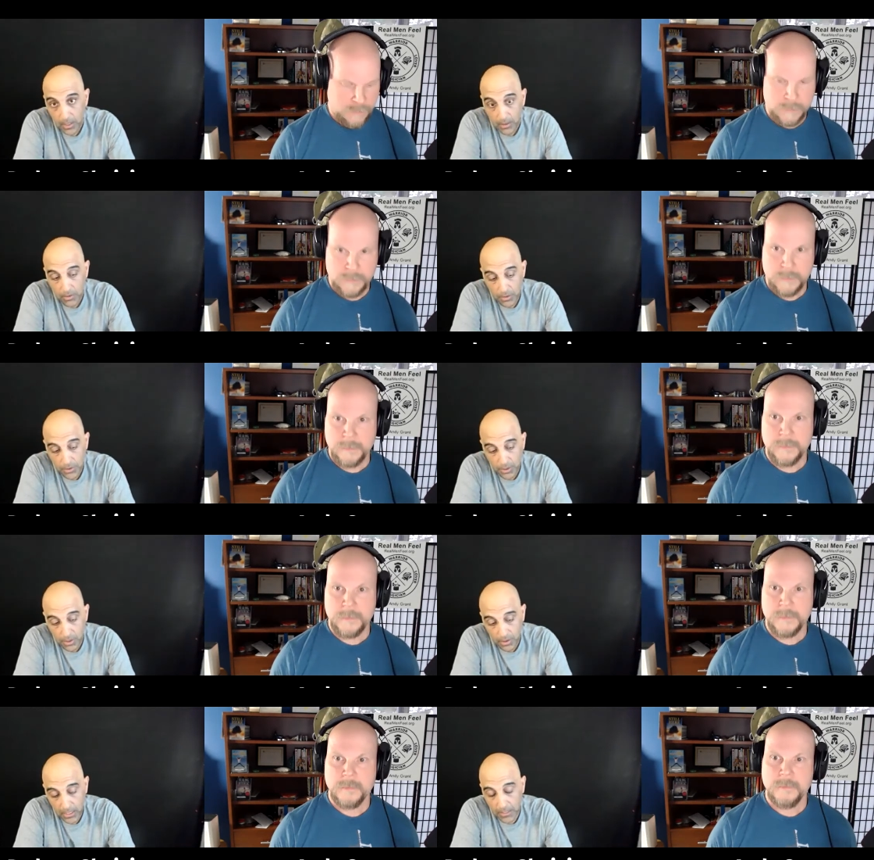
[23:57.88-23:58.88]
Speaker 1: Those
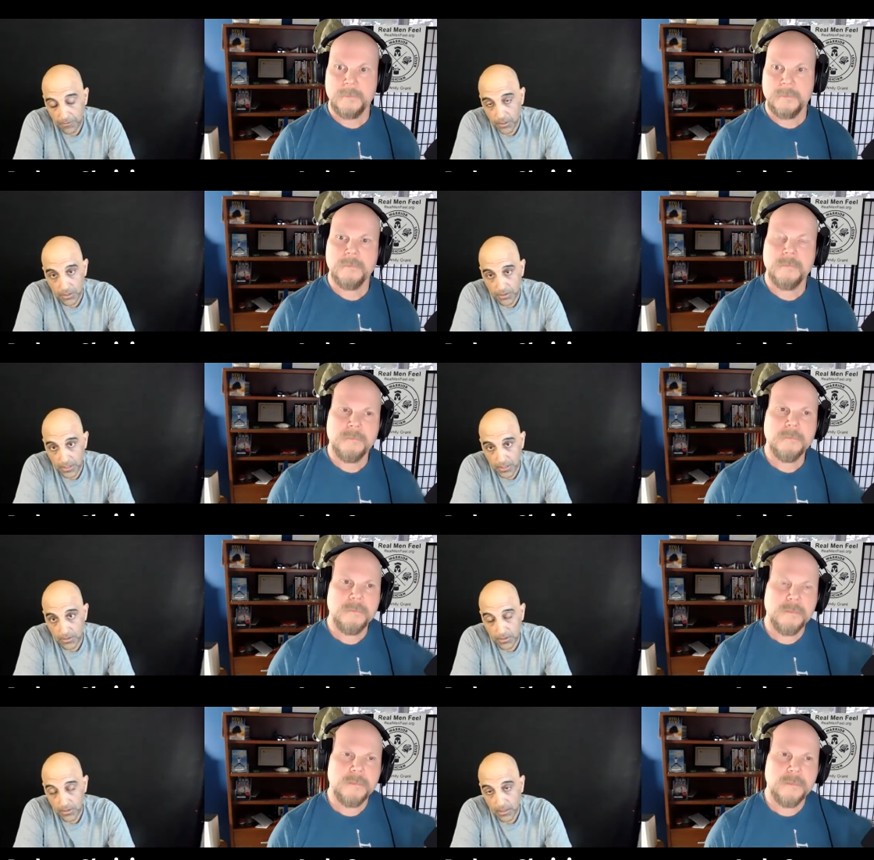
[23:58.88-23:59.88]
are inefficiencies
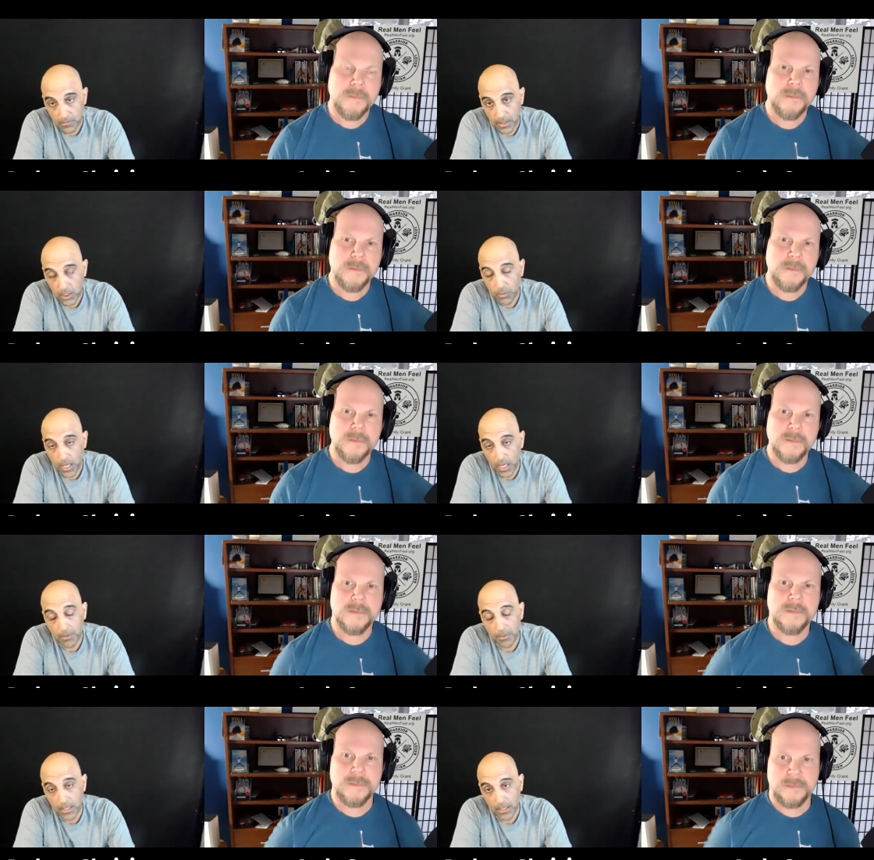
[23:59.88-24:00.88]
in, in my human
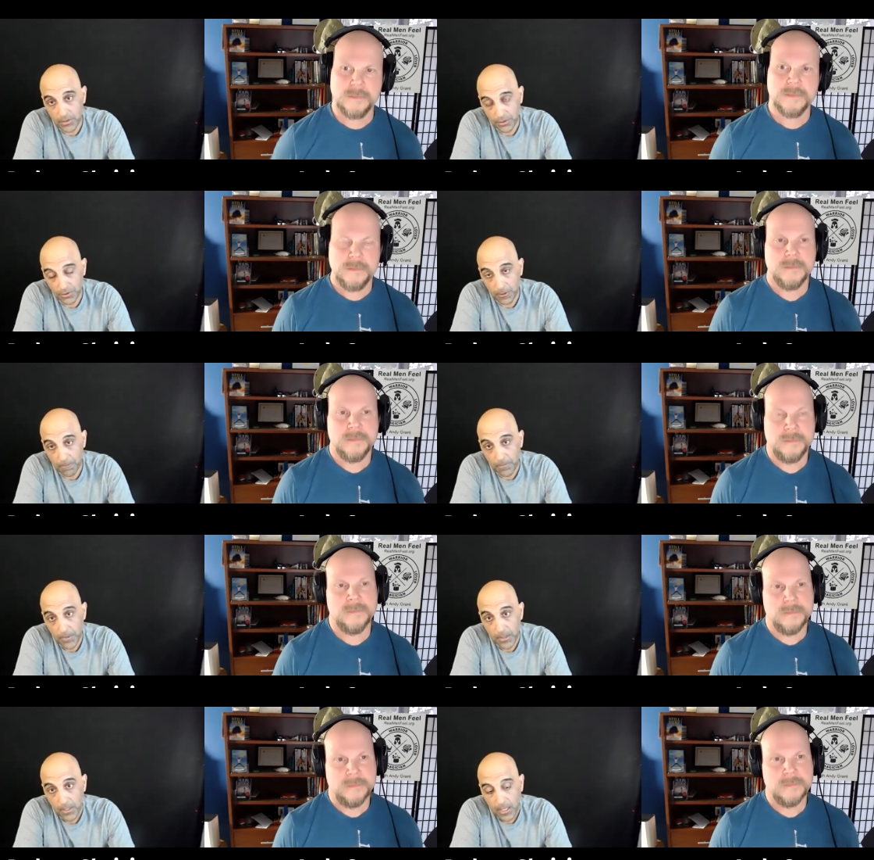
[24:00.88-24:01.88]
operating system
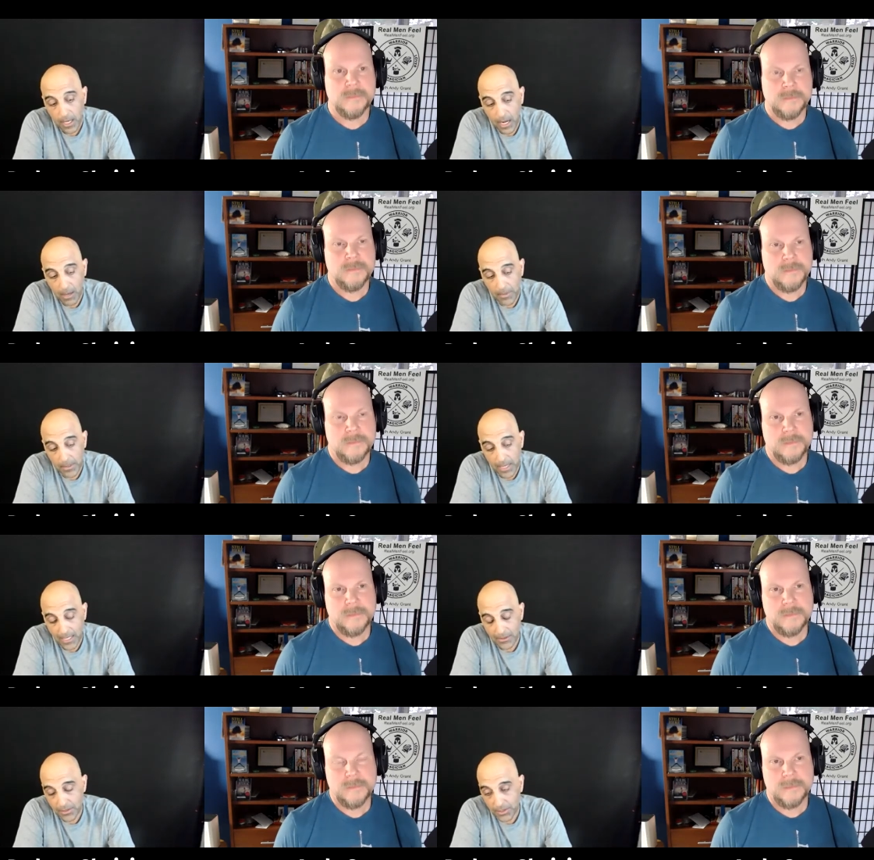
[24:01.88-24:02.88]
um,
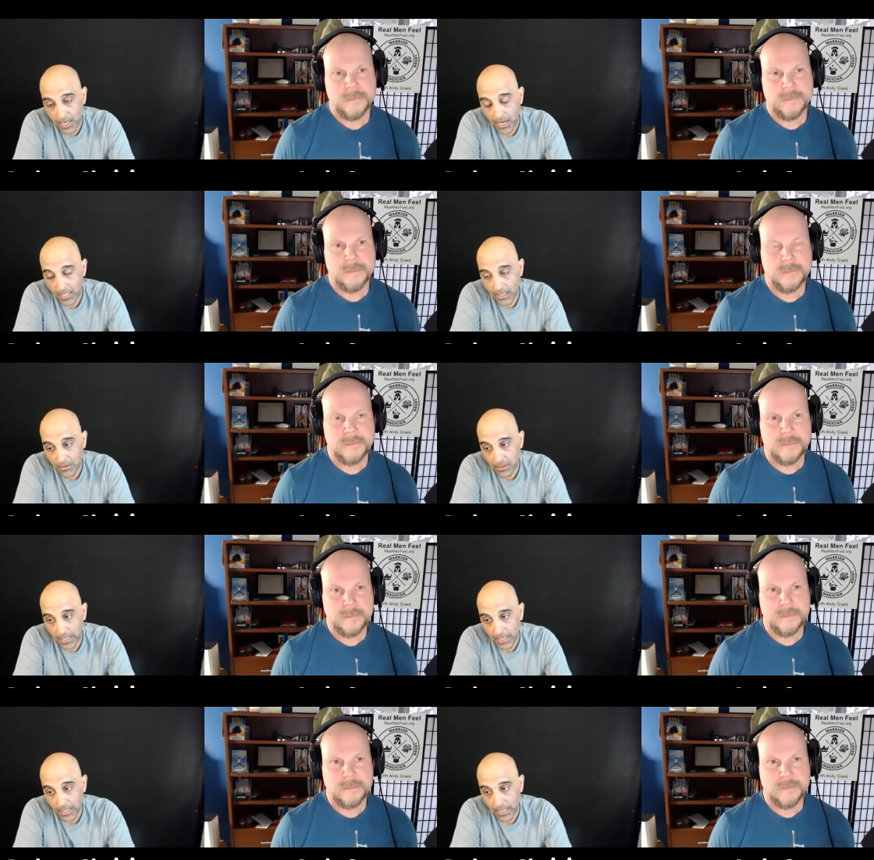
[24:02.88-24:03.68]
not to say I need to like